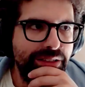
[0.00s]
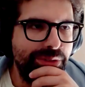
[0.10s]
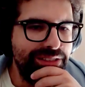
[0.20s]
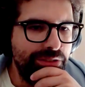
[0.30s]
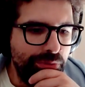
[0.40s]

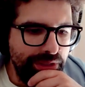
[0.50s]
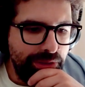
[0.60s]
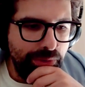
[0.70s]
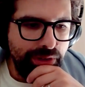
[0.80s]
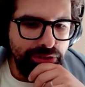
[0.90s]
What it
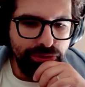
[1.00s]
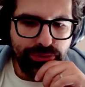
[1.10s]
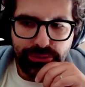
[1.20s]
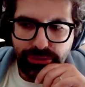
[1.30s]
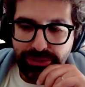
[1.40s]

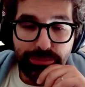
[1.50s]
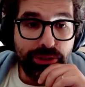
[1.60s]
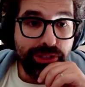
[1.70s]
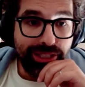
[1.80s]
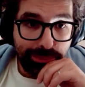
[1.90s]
requires you to is
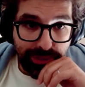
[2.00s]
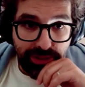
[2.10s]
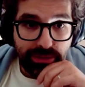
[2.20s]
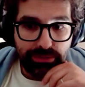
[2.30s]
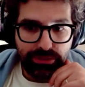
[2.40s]
be good at
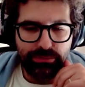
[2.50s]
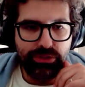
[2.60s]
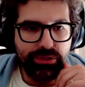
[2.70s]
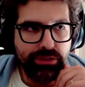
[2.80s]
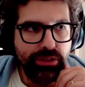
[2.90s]
pitching, which you
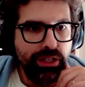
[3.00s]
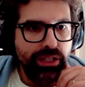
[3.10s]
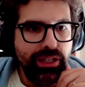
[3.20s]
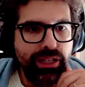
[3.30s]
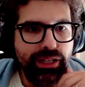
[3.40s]
mentioned,
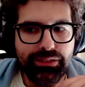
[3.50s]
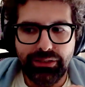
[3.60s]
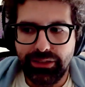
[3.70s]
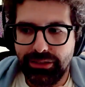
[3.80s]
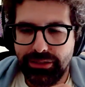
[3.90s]

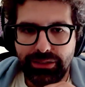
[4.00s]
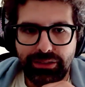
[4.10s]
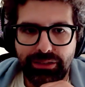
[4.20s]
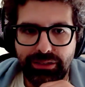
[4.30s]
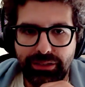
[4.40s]

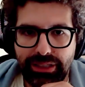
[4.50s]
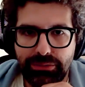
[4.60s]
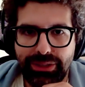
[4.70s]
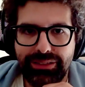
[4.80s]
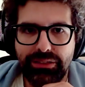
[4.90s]

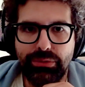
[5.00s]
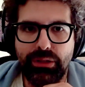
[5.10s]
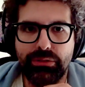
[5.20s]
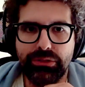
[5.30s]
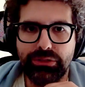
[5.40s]
and what it
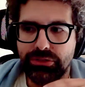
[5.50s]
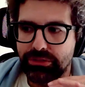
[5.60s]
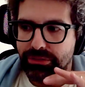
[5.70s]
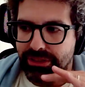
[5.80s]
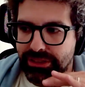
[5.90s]
requires
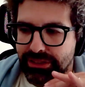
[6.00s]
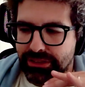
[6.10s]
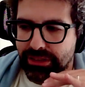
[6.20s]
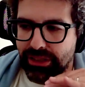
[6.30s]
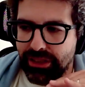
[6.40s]
you
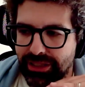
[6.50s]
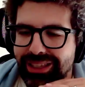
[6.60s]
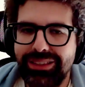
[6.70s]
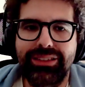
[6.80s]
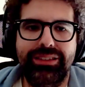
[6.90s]
is
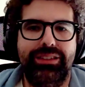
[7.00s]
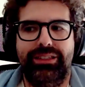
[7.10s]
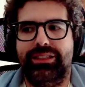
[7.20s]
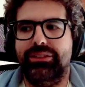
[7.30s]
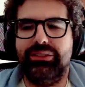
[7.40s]
this
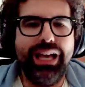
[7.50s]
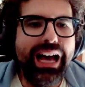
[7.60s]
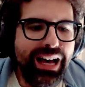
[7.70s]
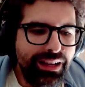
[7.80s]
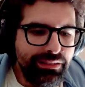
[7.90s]

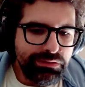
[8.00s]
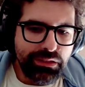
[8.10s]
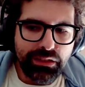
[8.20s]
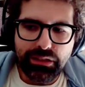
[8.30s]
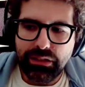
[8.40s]
have
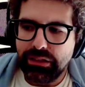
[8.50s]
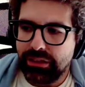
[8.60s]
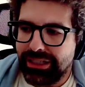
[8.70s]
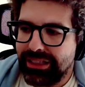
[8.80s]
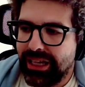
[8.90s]

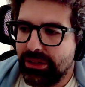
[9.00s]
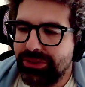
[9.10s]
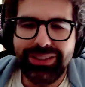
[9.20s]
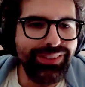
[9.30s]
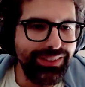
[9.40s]
a
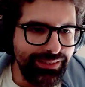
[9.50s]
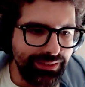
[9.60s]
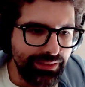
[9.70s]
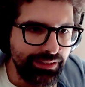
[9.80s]
thesis